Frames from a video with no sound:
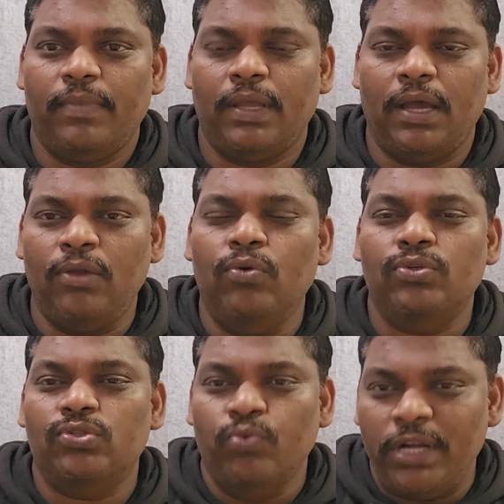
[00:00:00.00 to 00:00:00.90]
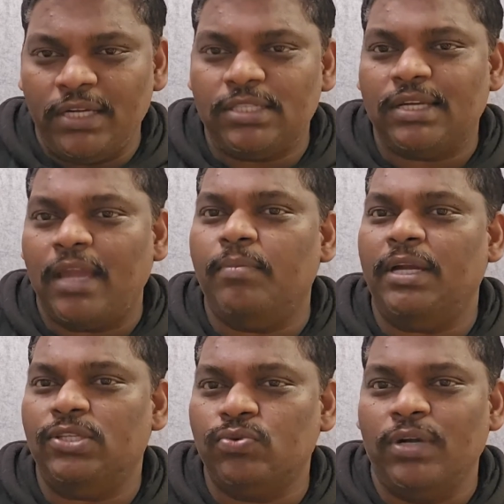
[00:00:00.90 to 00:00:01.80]
I know student's time
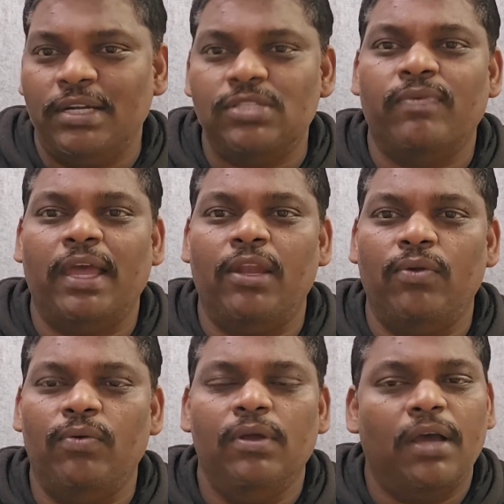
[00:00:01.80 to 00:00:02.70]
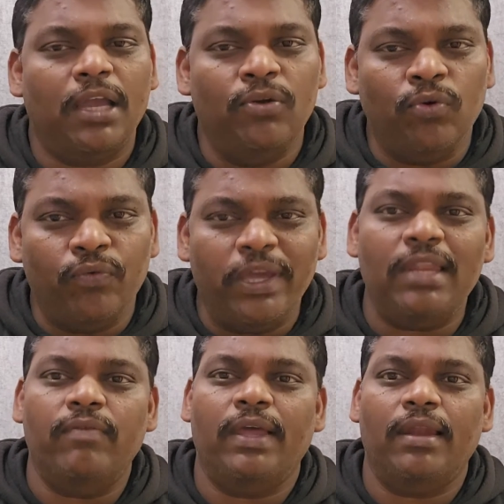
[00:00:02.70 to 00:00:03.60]
and student's value. I know
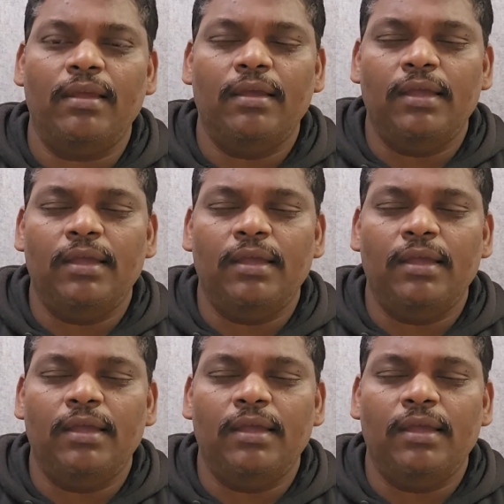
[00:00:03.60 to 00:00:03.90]
very well.